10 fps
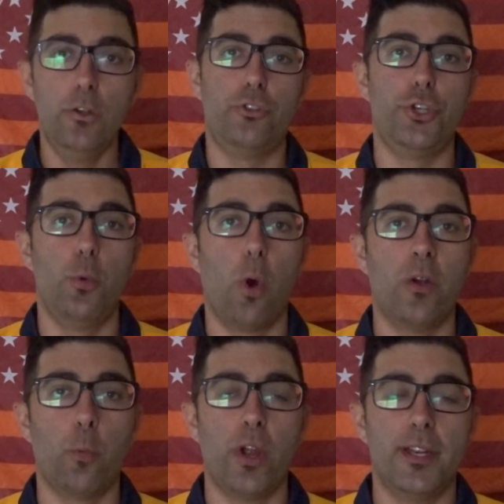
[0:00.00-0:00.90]

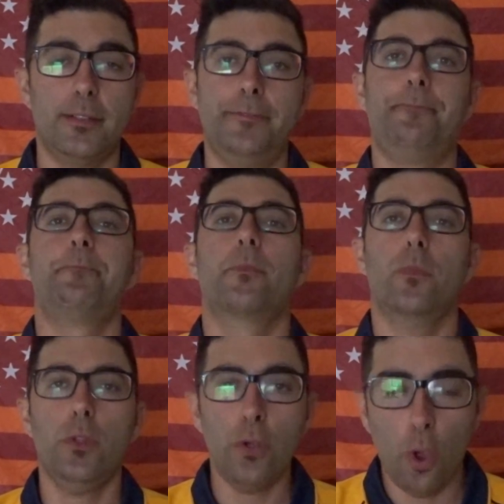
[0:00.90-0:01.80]
2-1 win
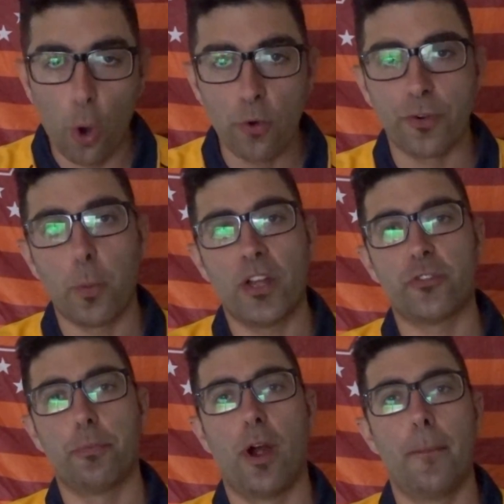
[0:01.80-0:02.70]
over
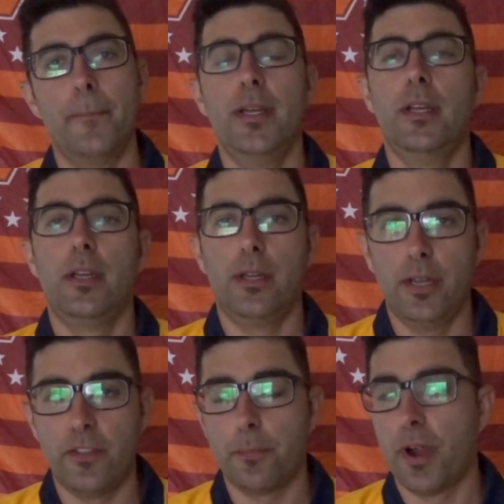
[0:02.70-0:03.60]
West Brom
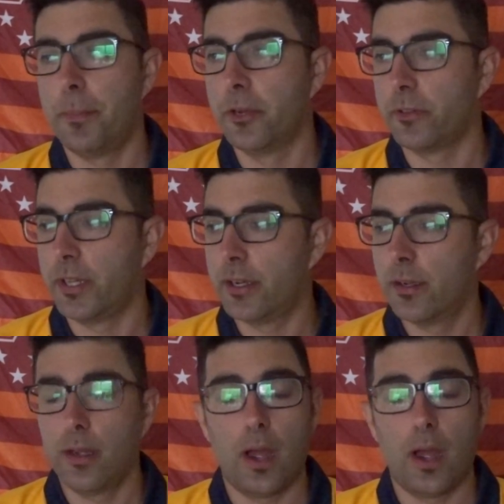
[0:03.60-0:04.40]
in the Premier League.